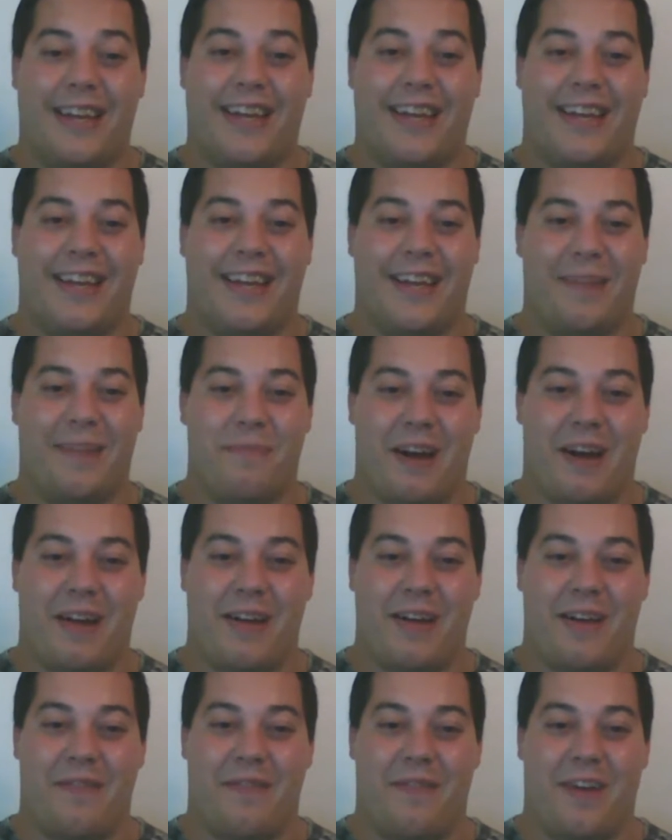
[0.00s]
in
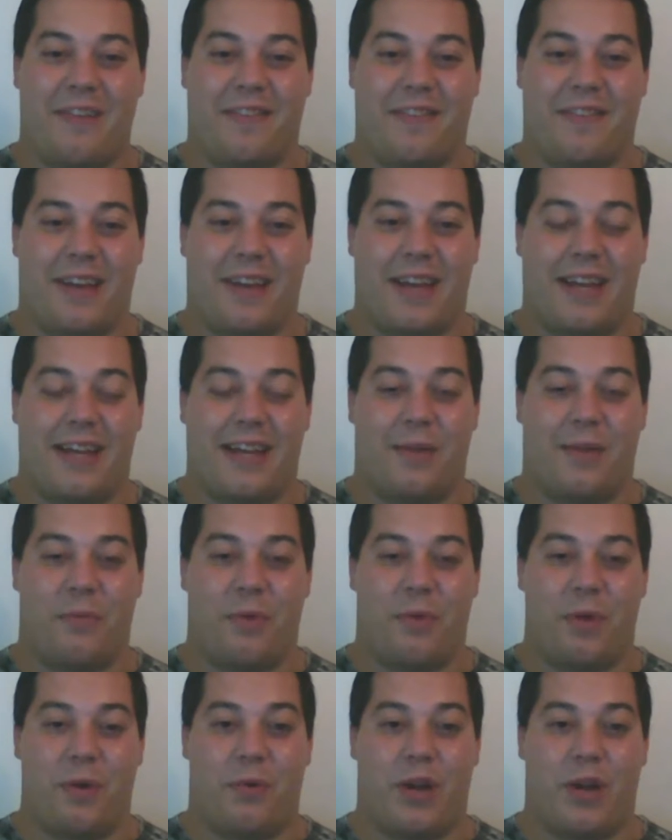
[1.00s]
my investigating,
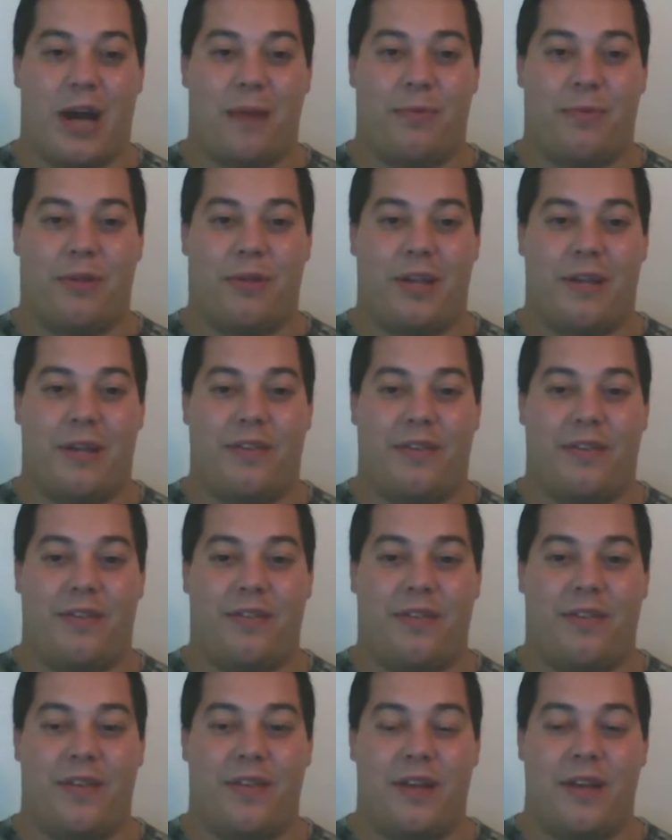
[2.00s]
and what I believe
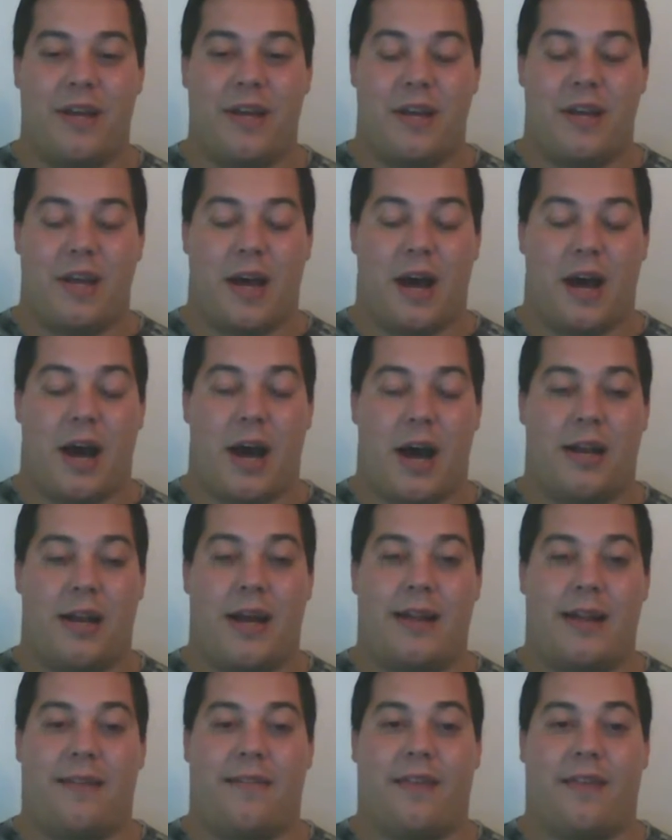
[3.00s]
is
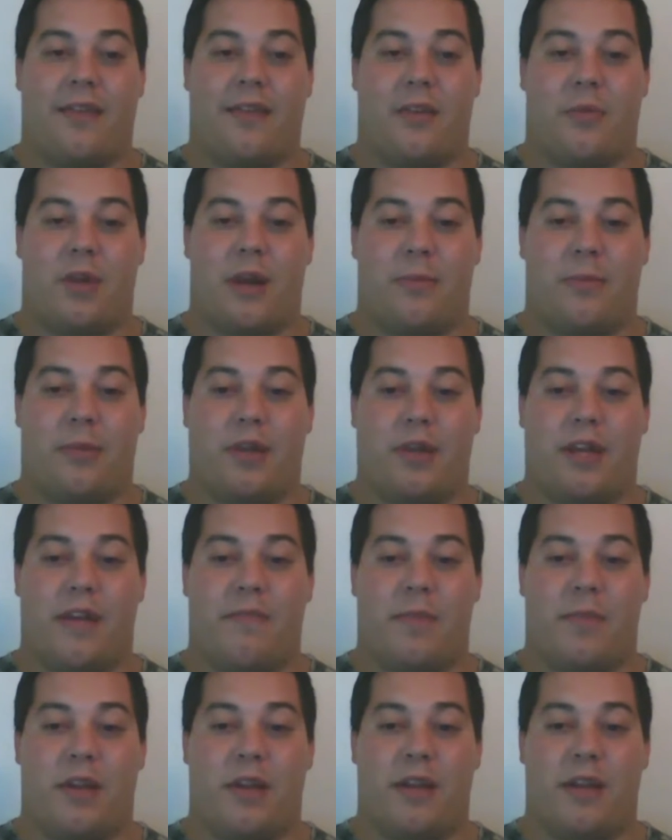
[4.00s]
not necessarily what I
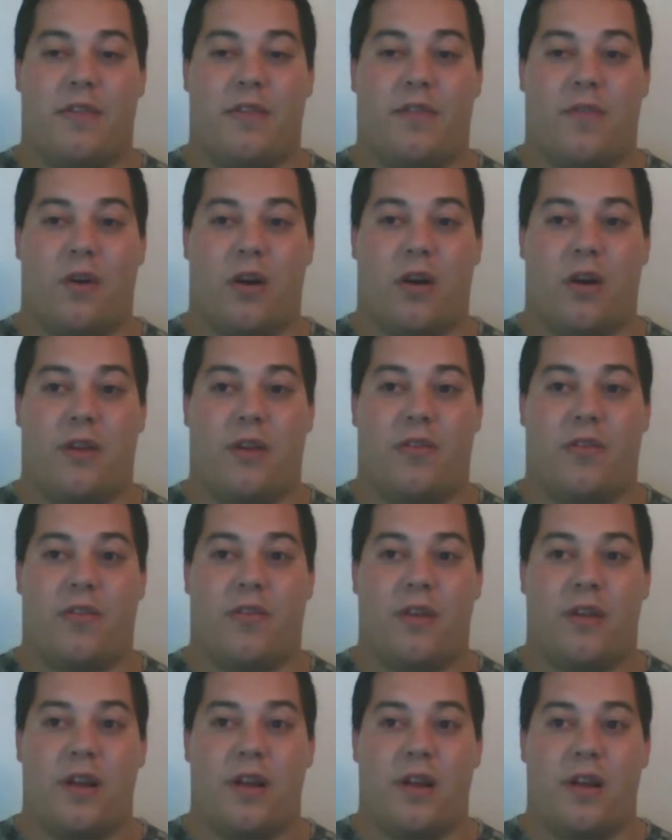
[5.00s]
believe, but as far
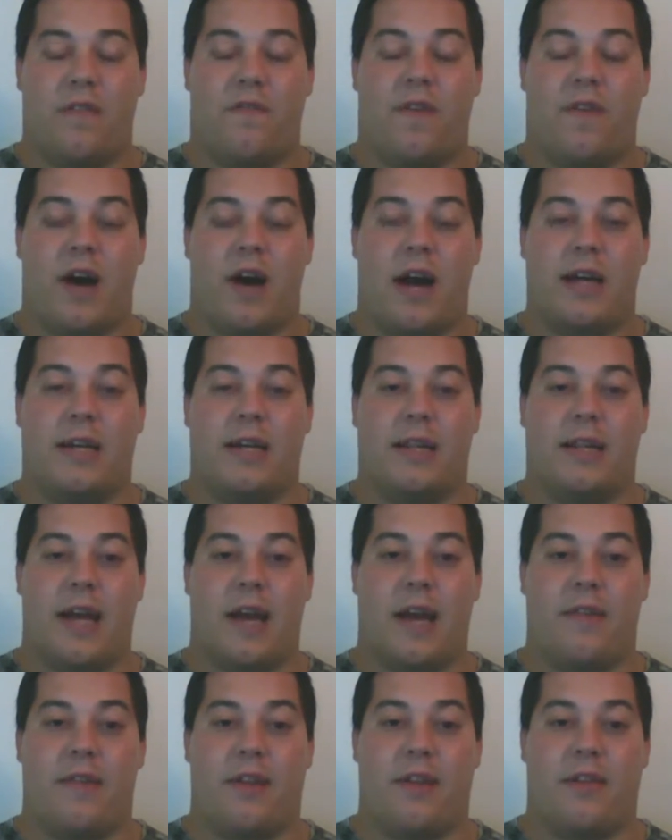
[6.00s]
as finding
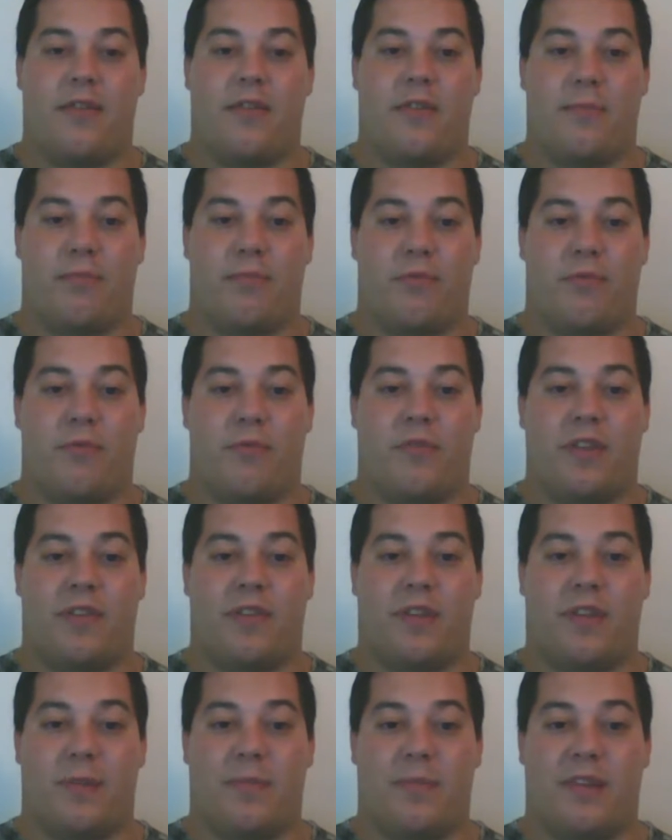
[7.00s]
the evidence to prove
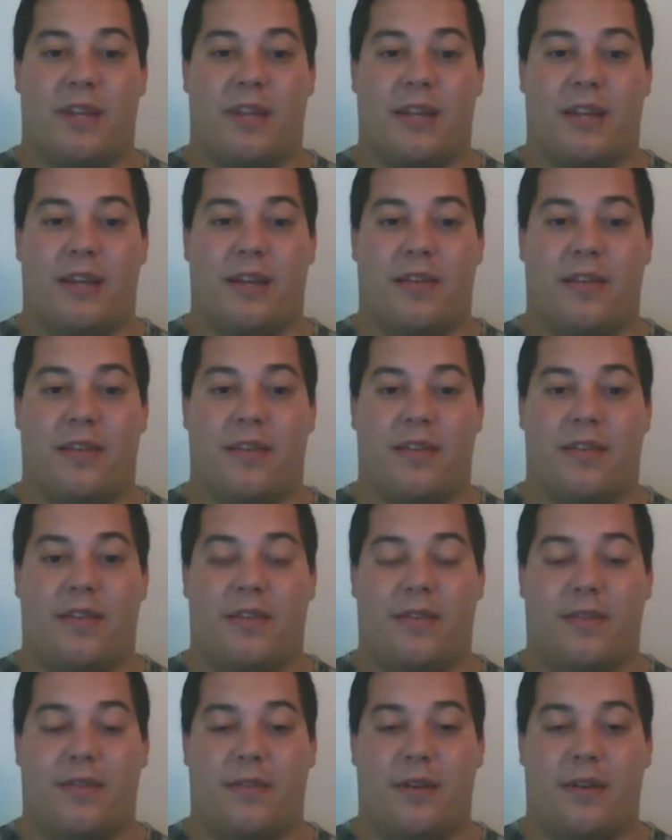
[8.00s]
that something
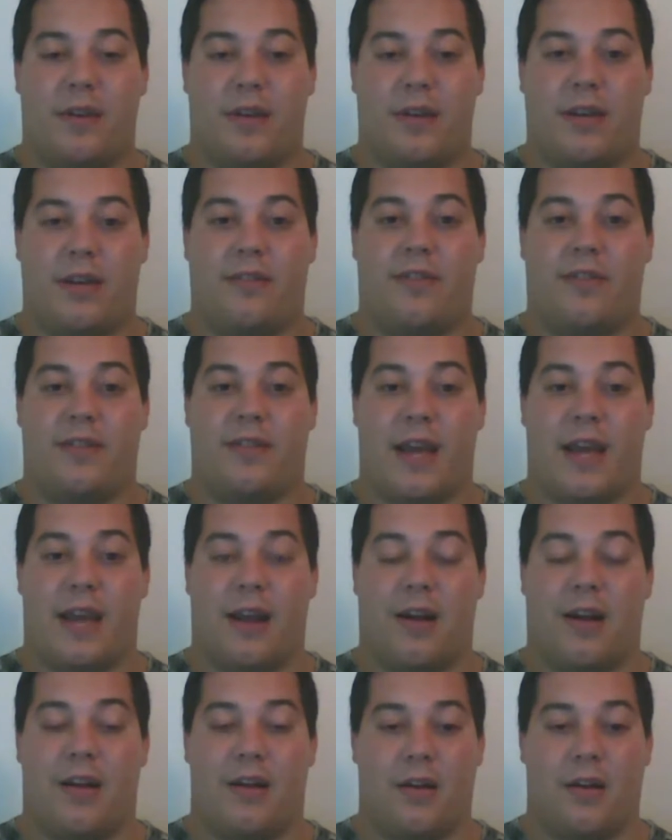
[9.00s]
is
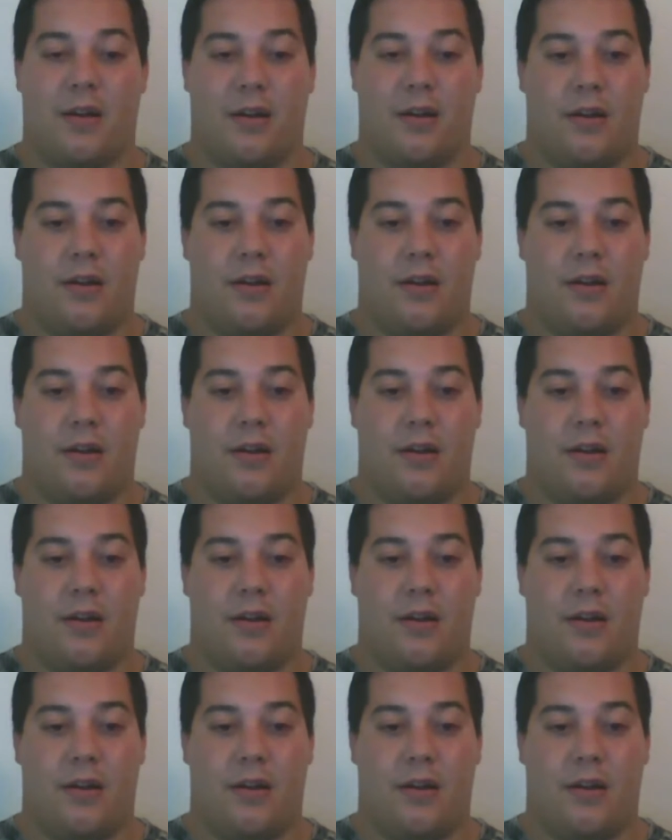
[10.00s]
there.